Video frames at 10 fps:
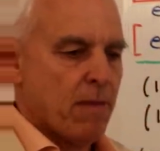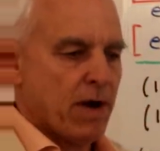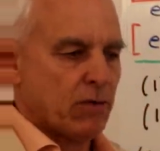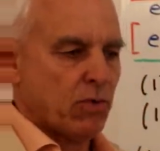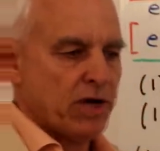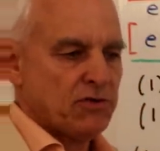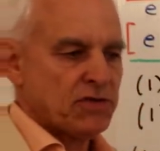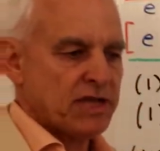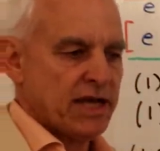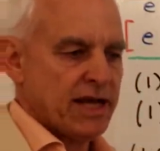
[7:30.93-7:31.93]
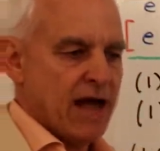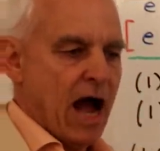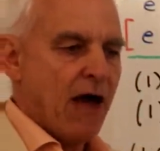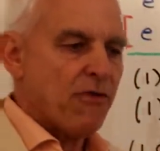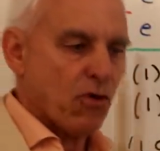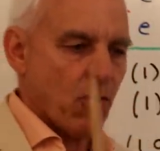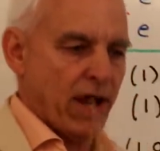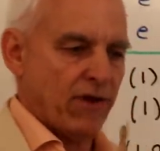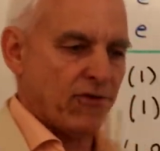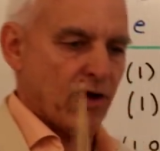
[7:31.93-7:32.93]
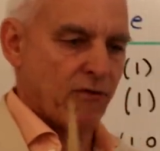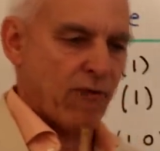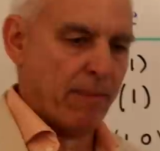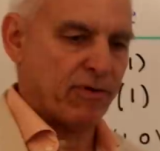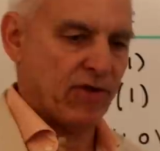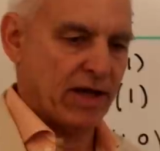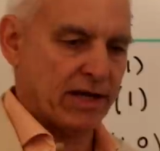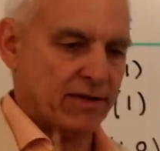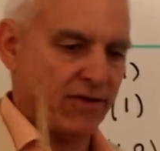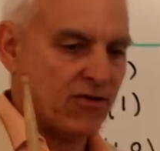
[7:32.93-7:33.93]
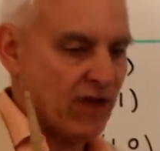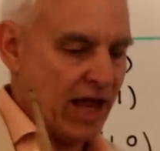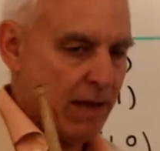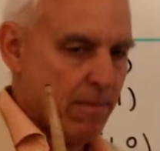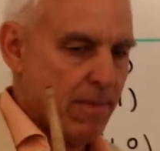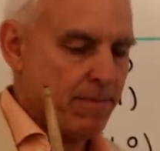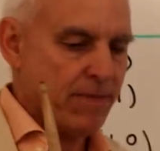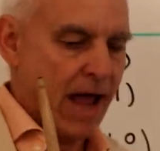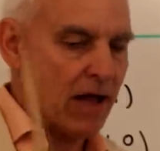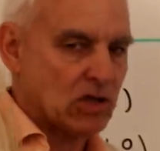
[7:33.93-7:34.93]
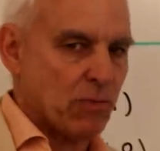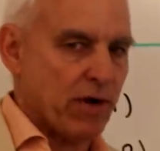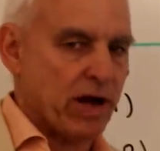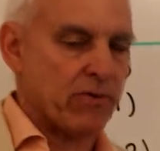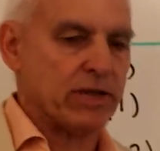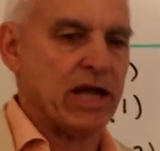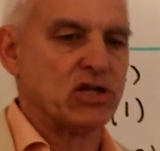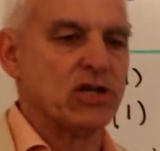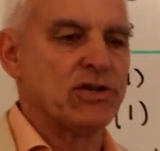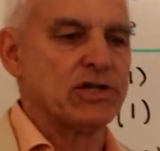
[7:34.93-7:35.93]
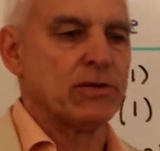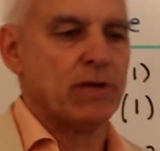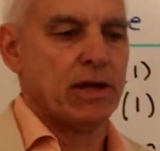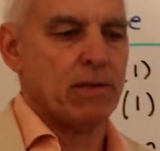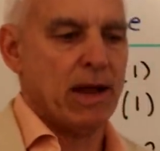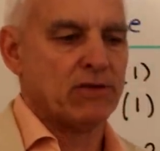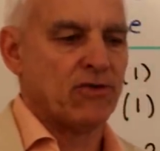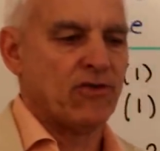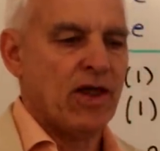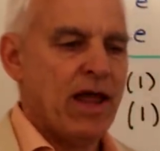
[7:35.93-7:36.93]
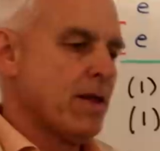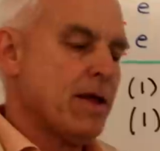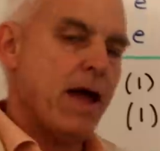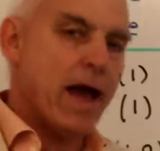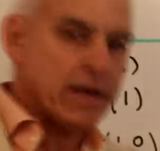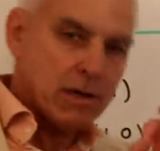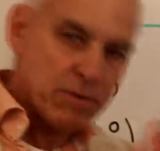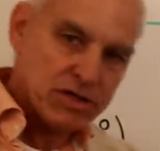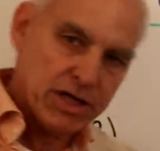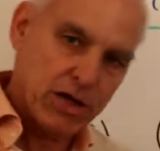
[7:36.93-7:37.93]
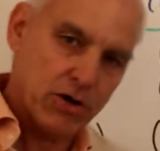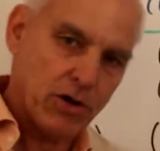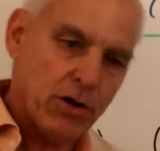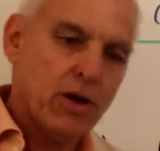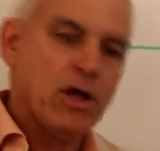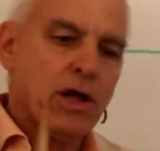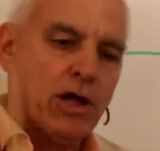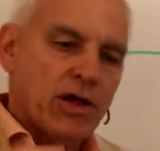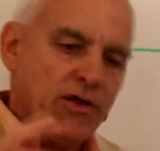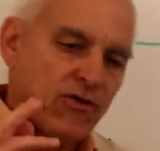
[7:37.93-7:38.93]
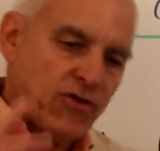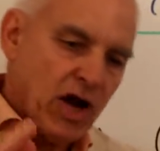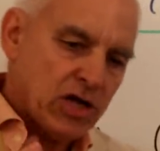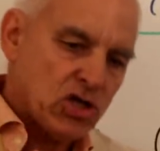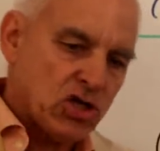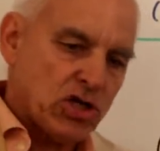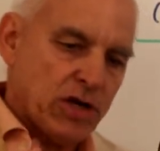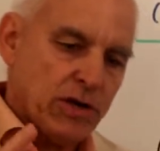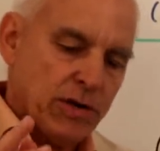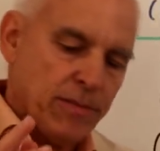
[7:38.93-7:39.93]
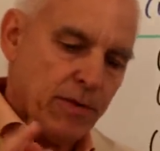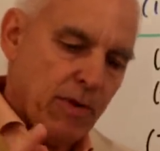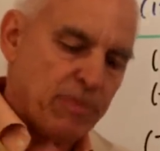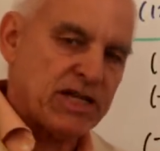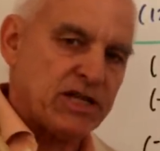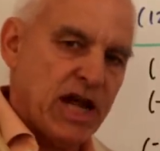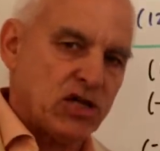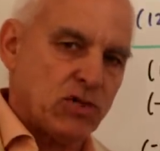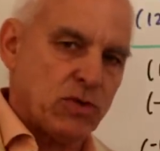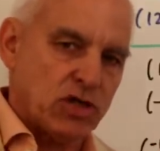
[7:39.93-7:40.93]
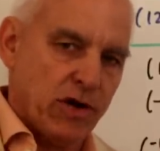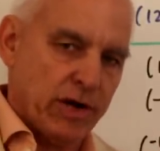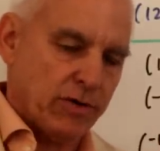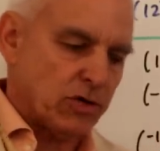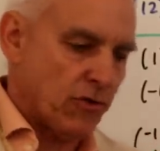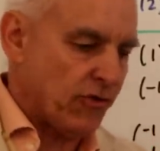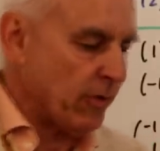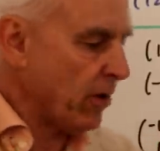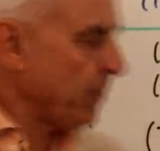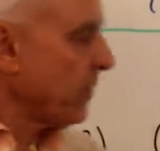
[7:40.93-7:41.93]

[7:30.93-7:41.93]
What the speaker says: But we're interested in other ways of representing the same algebraic relations in matrices, and in particular, such representations which are irreducible.